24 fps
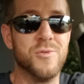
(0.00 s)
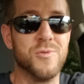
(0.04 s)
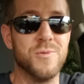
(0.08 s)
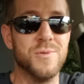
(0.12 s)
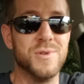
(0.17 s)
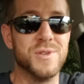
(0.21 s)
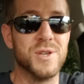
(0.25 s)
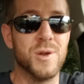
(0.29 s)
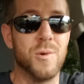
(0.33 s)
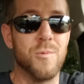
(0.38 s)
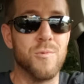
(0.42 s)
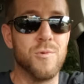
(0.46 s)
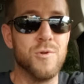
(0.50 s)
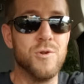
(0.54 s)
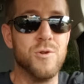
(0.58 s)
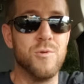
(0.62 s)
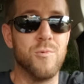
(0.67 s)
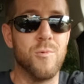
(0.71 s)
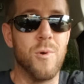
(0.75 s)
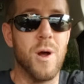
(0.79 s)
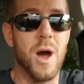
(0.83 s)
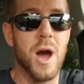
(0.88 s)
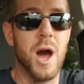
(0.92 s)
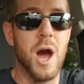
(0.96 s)
through is a
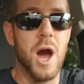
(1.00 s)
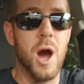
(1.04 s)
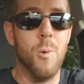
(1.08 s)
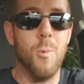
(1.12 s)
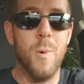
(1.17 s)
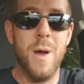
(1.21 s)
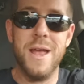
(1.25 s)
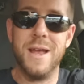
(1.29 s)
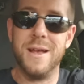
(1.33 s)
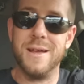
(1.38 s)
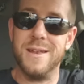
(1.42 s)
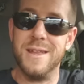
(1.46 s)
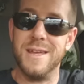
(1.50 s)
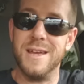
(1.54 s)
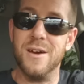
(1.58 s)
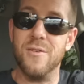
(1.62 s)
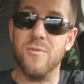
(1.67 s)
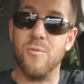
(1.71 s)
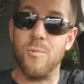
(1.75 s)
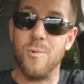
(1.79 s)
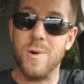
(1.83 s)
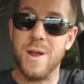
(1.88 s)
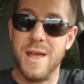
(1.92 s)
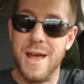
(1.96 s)
rude awakening
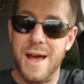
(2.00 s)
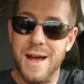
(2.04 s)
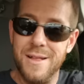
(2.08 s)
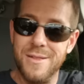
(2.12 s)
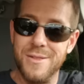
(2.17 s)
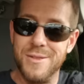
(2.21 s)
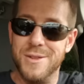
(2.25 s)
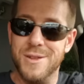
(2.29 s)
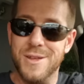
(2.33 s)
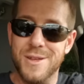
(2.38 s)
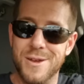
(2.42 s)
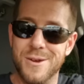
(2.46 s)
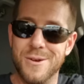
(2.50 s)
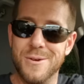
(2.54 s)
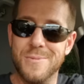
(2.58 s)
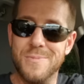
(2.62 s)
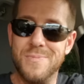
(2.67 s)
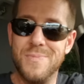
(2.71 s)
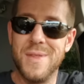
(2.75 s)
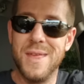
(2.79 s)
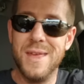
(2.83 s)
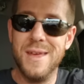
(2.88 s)
of reality here.